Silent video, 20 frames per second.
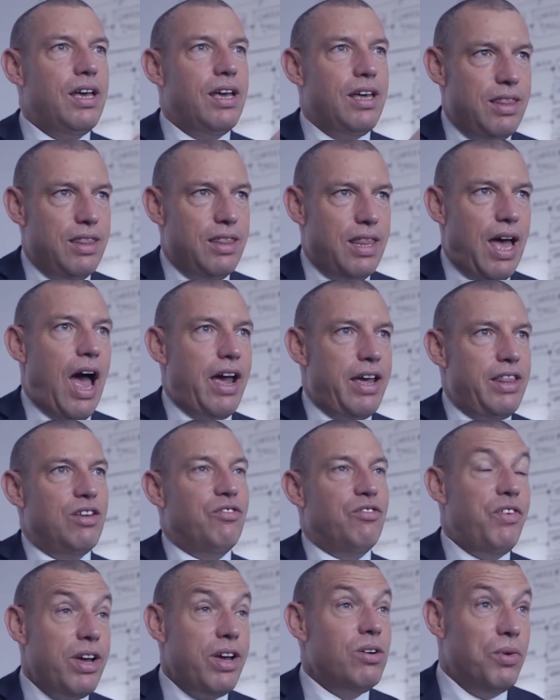that in
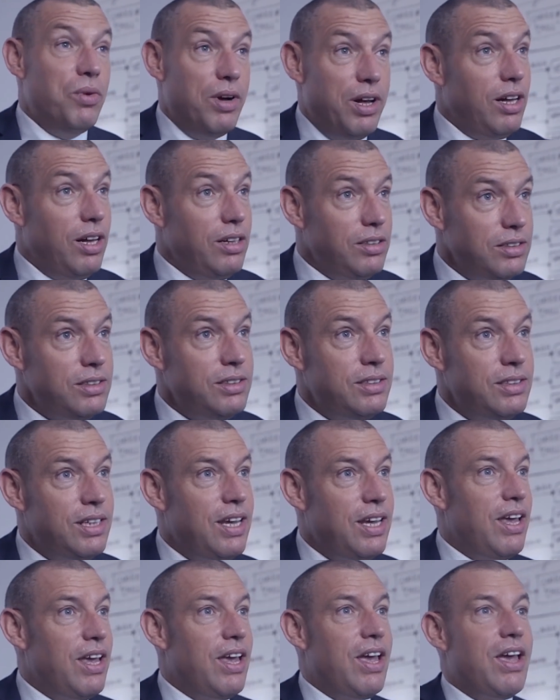the real world,
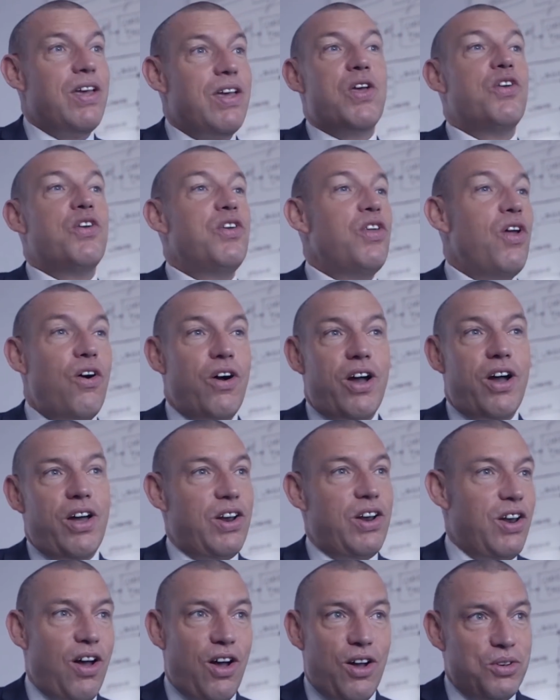you're not
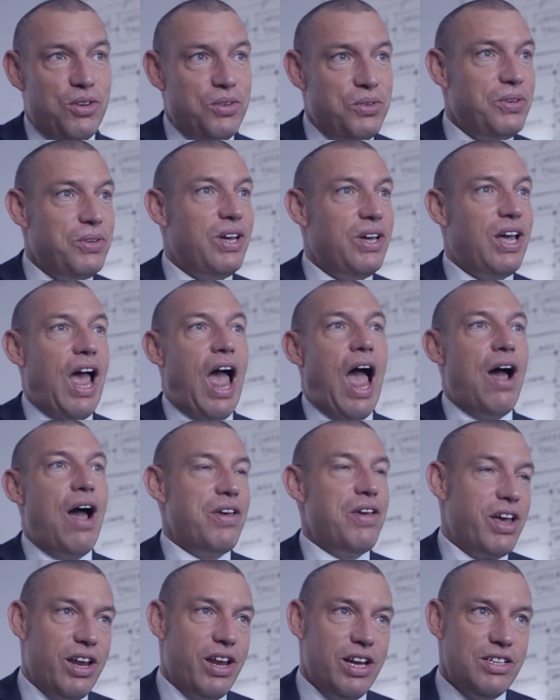going to know how
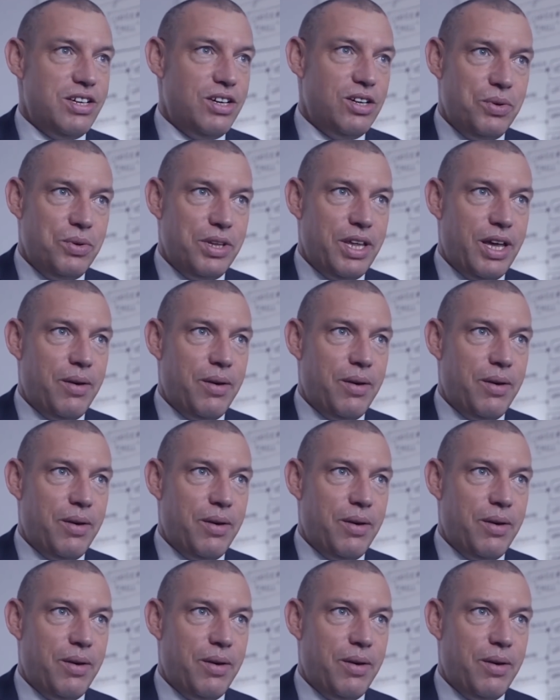you're going to deal with